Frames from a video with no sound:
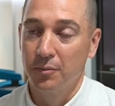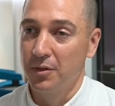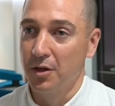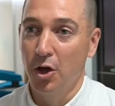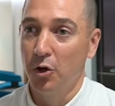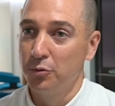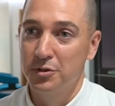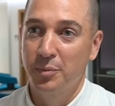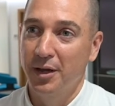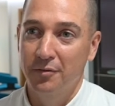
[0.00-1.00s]
the whole
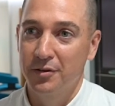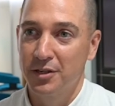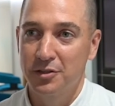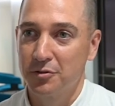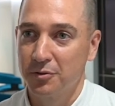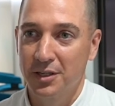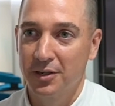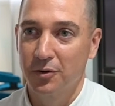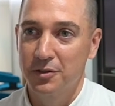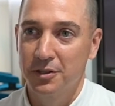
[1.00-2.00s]
span of industrial
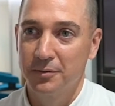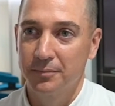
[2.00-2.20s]
technology.